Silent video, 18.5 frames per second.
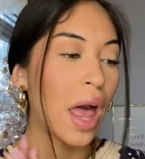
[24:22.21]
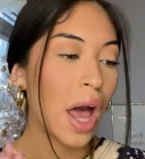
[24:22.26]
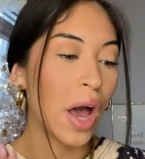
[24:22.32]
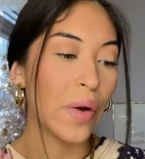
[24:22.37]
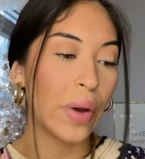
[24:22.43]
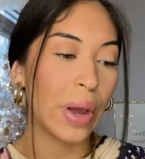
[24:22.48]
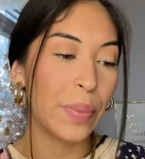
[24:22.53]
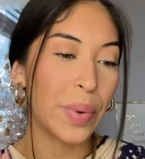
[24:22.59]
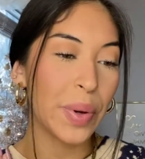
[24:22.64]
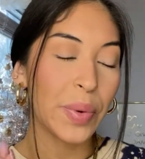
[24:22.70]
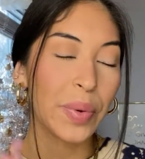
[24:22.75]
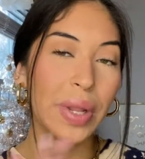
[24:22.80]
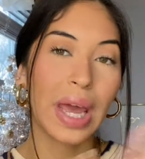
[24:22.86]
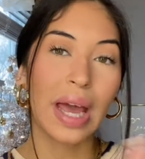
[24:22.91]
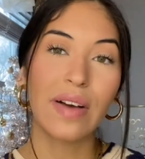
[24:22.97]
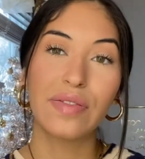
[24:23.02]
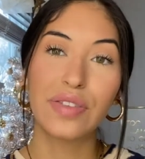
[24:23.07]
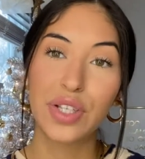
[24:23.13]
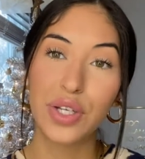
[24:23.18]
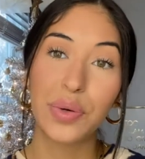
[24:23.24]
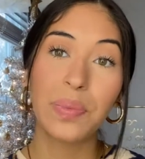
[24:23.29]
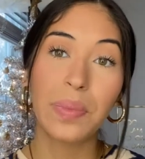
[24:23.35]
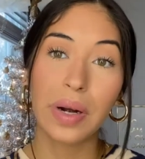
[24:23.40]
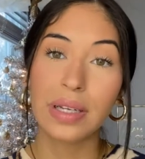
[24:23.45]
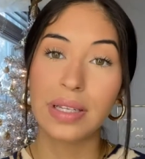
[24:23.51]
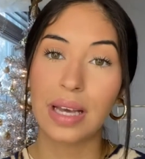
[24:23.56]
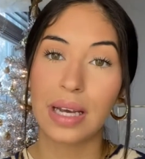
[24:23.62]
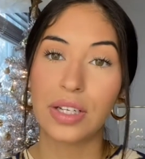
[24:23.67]
Okay, we only have two
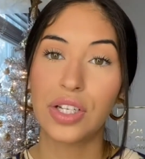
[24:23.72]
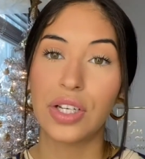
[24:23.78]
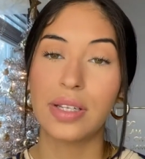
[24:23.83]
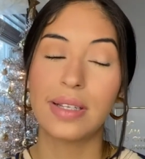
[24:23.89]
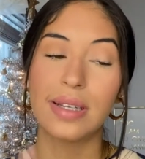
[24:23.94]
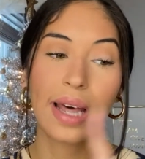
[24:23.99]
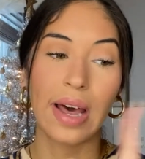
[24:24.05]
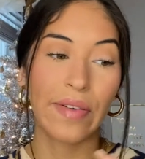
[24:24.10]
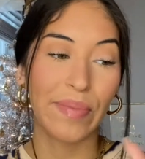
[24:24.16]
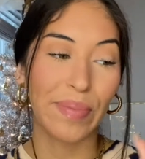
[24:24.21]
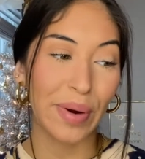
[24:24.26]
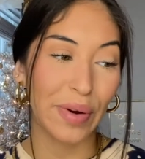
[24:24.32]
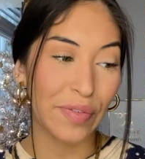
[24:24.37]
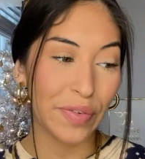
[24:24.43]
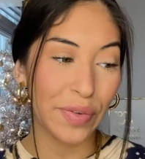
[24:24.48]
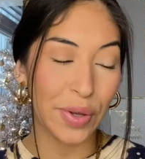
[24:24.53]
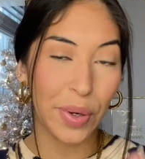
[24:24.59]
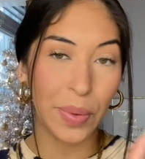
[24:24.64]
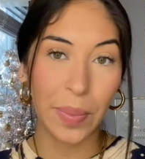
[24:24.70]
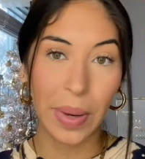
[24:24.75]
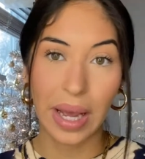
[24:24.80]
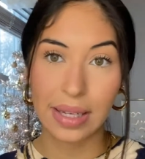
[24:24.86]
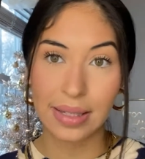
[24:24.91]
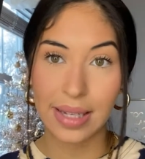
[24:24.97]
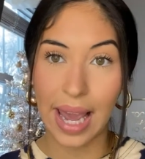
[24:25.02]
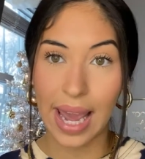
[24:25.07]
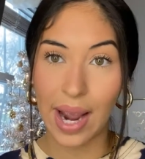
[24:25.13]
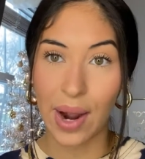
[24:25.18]
more sections left, perfume
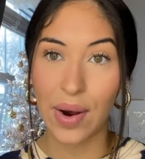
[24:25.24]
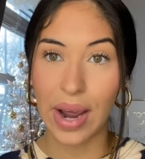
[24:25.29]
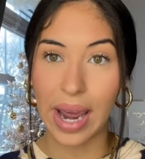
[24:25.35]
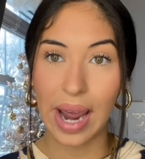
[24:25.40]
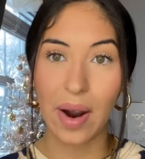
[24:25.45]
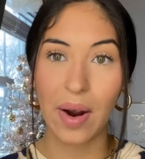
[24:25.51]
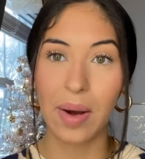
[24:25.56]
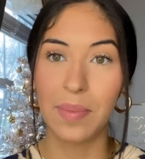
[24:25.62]
and hair care.